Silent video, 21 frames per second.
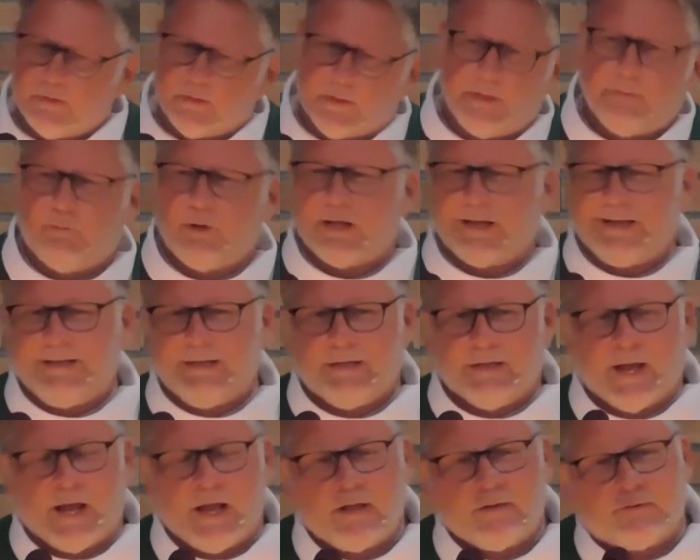And he, well, he
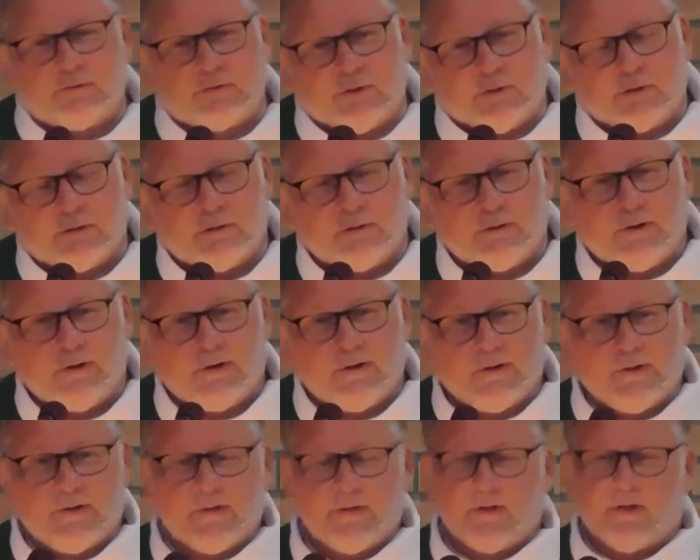didn't answer.
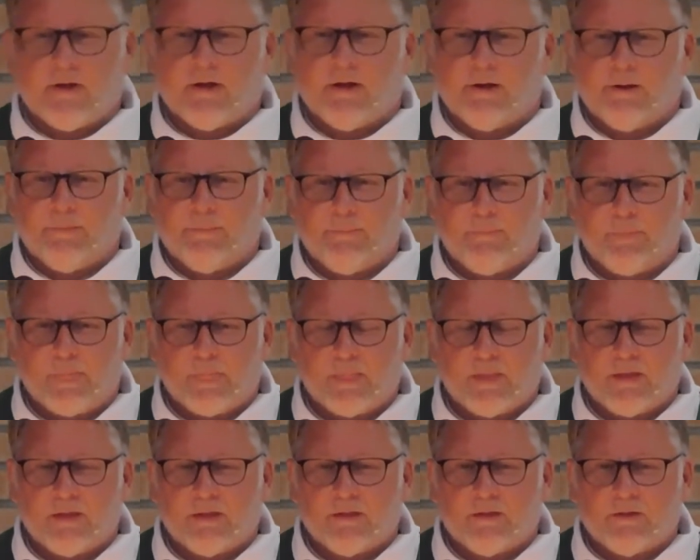Um,
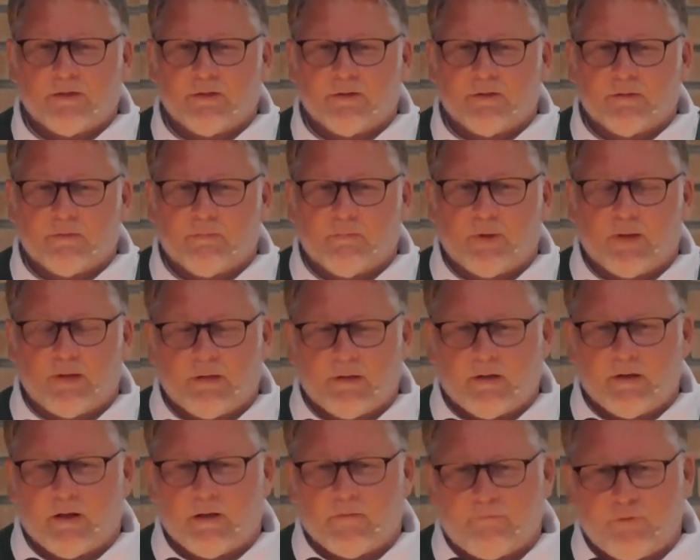but
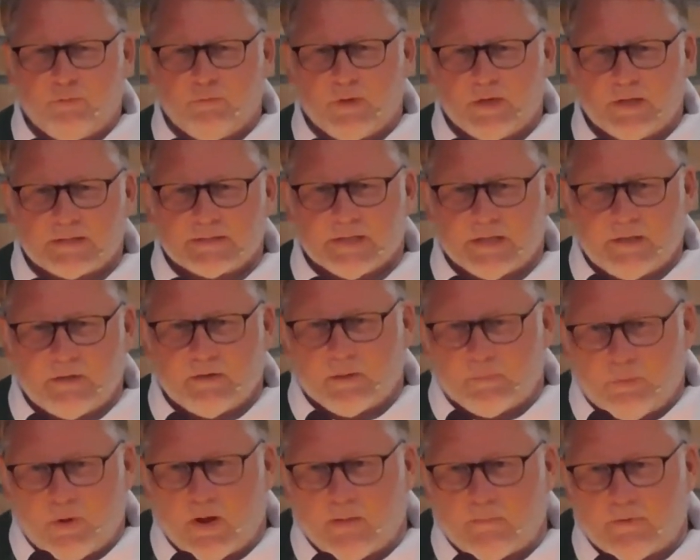a few minutes
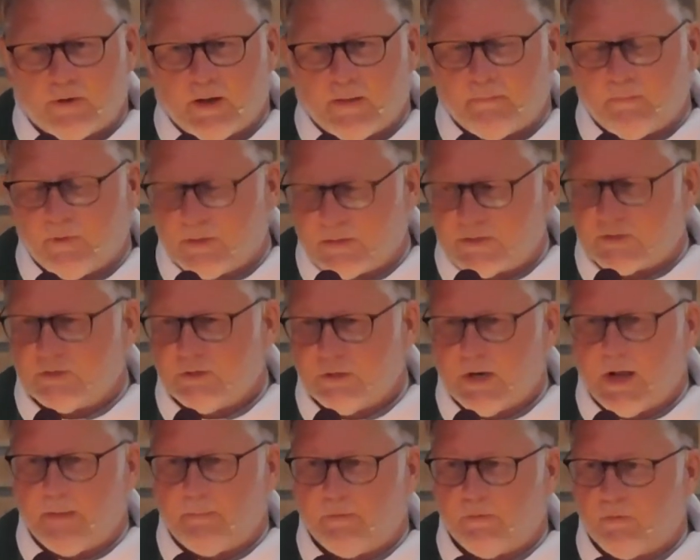later, it popped up. It
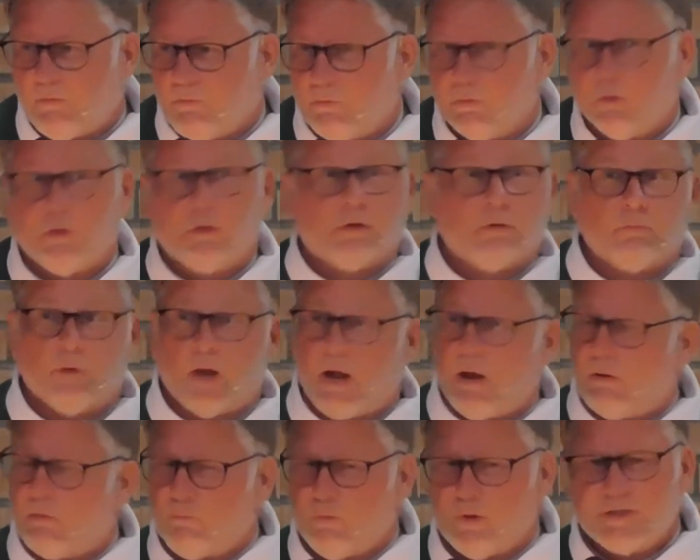stood up, looked
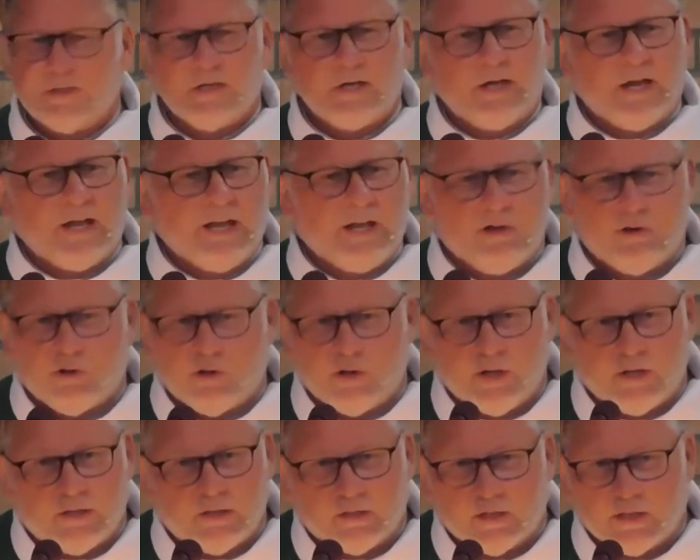around, wasn't in any
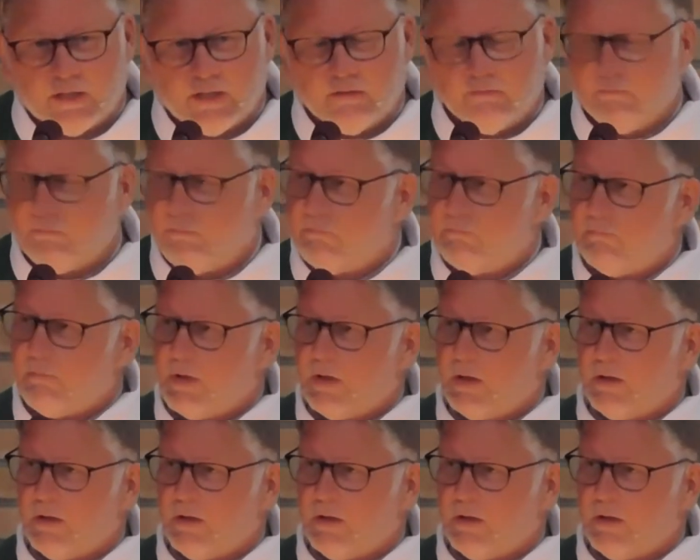hurry to leave,